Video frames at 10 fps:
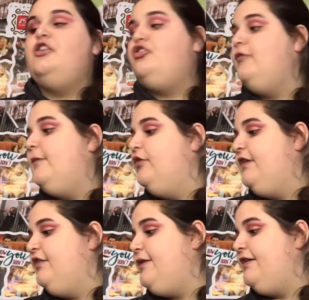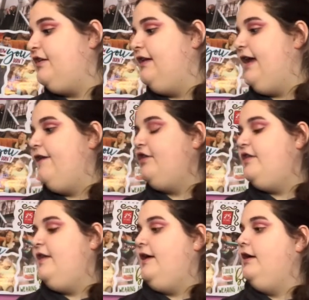Tubi movies, basically
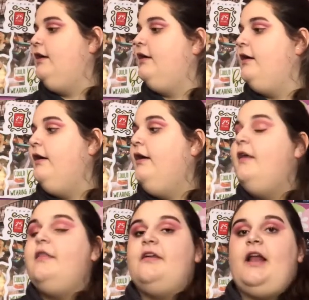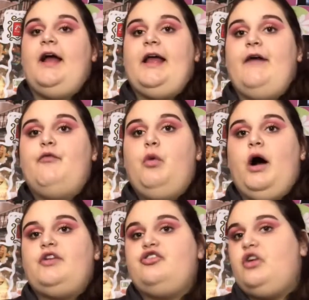everything that I have
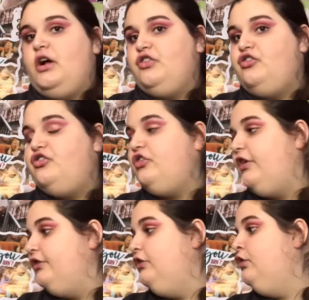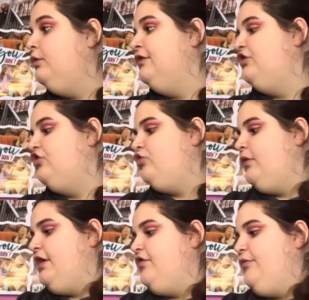watched on Shudder, which is
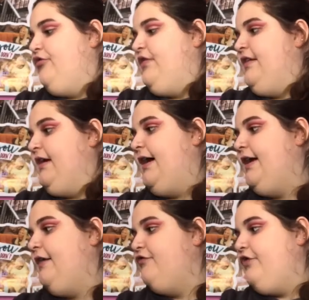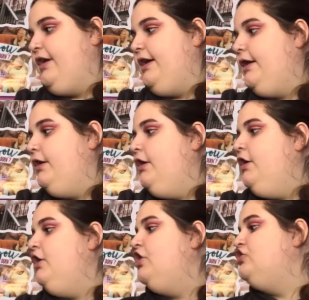23 movies I have rated.
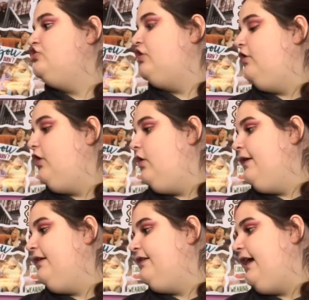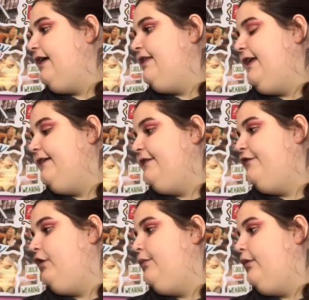So the lowest I think is a
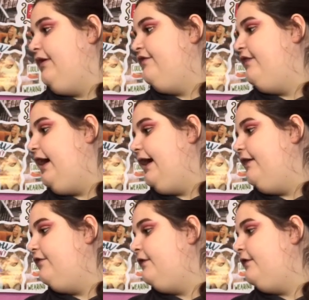4.5